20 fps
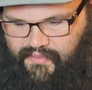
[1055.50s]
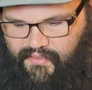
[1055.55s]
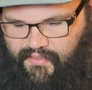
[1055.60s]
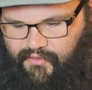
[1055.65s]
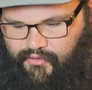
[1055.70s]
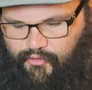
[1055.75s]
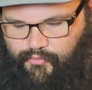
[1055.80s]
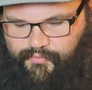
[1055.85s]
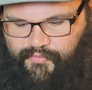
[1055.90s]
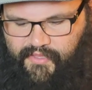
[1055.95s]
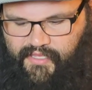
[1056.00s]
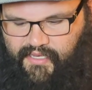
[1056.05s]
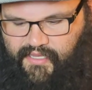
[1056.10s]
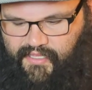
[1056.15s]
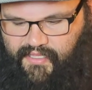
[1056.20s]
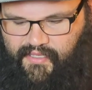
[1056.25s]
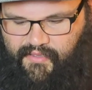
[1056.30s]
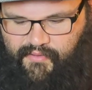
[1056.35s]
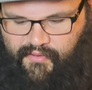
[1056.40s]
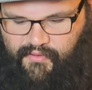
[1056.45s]
you hope that
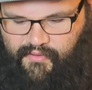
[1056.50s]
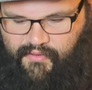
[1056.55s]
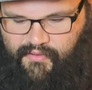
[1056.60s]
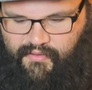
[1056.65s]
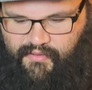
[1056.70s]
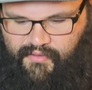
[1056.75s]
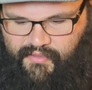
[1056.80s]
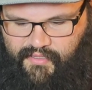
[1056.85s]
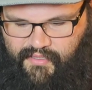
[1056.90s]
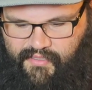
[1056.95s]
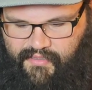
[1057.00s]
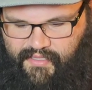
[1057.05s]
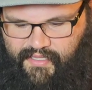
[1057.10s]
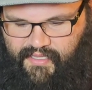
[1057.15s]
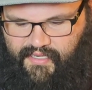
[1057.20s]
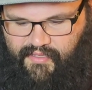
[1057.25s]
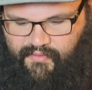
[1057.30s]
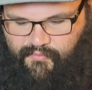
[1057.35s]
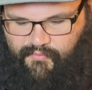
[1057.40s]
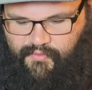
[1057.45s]
he could and
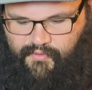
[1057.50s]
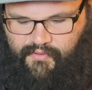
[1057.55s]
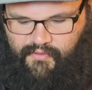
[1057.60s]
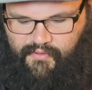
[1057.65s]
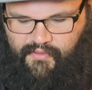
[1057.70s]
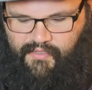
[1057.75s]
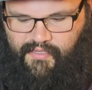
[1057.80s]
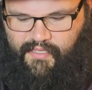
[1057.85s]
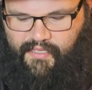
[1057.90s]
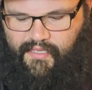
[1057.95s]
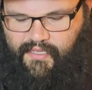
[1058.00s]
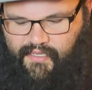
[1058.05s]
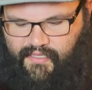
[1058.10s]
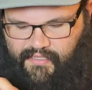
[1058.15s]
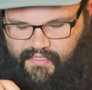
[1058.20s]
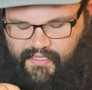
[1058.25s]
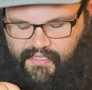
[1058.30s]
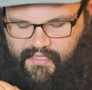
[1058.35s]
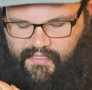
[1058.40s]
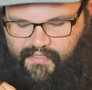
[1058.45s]
that he would,
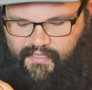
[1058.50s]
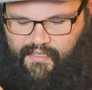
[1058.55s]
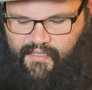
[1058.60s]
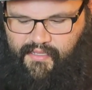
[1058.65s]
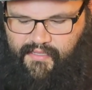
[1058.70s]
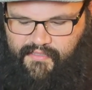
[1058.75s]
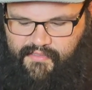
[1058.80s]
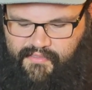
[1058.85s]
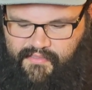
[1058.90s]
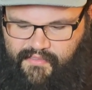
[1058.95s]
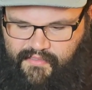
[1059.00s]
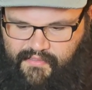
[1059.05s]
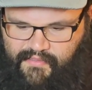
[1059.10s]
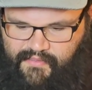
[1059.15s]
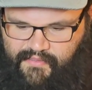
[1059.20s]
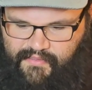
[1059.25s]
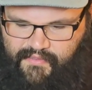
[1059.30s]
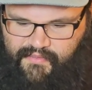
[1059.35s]
and he does.